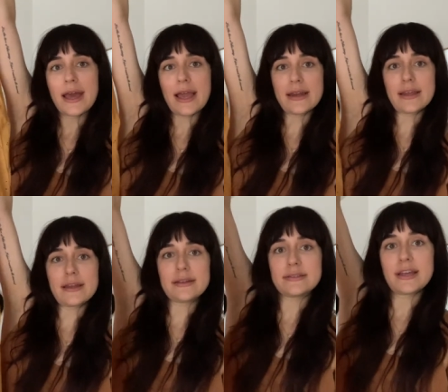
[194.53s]
And it
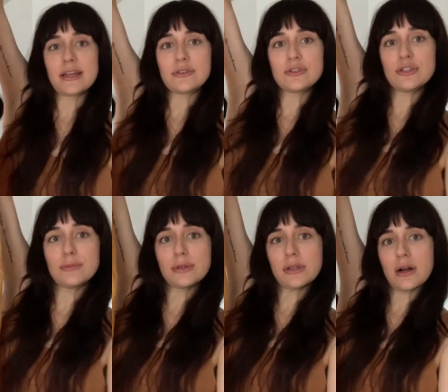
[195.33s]
is a
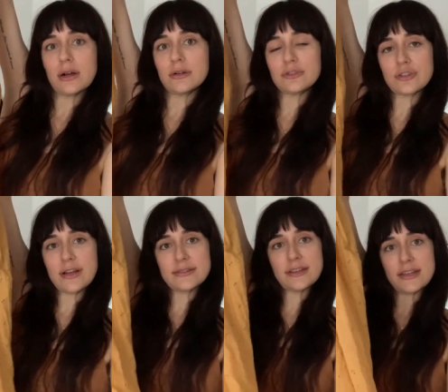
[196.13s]
super long
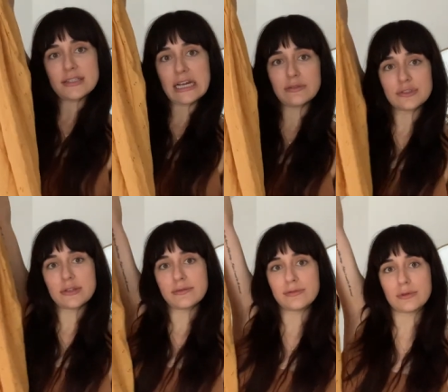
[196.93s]
dress, like down to
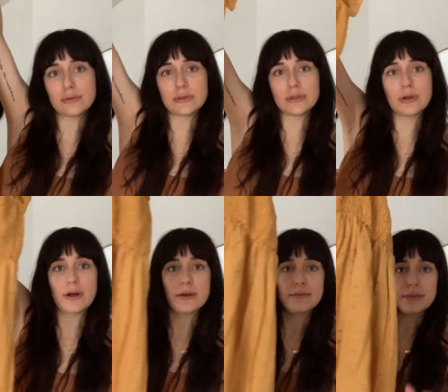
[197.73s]
the floor
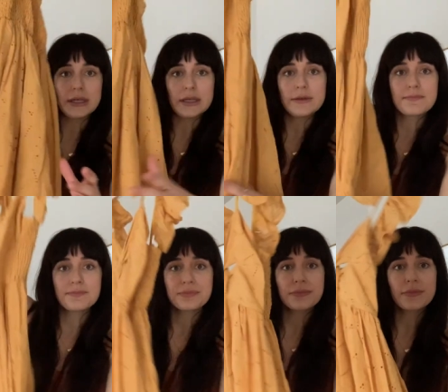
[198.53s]
on me
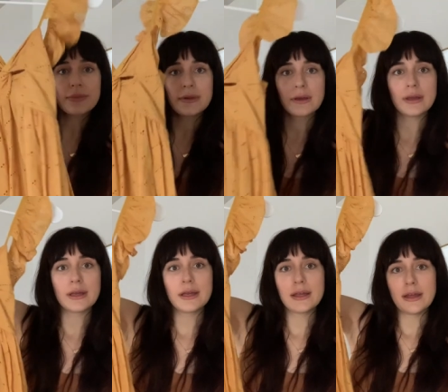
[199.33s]

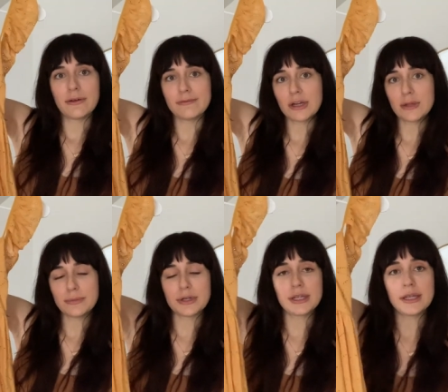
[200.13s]
very
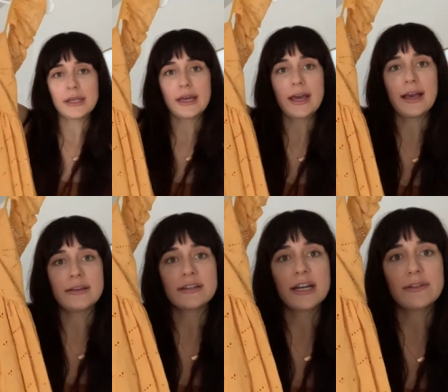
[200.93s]
pretty
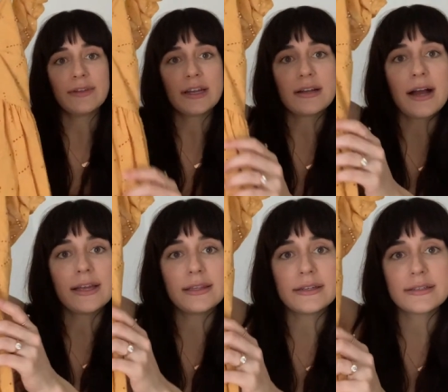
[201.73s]
and kind of like an
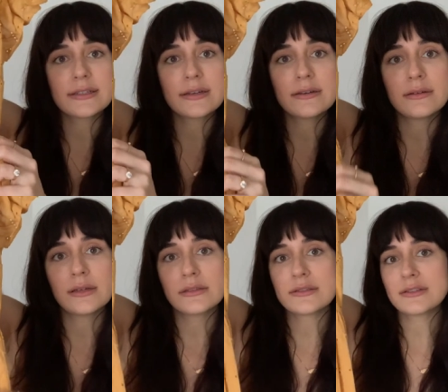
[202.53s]
eyelet
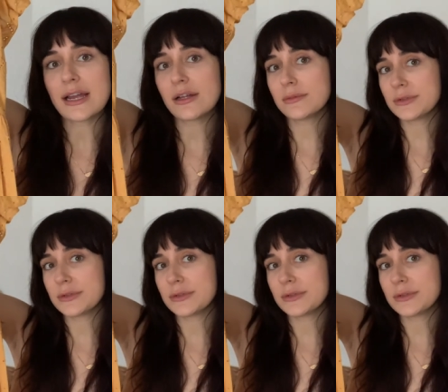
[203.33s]
style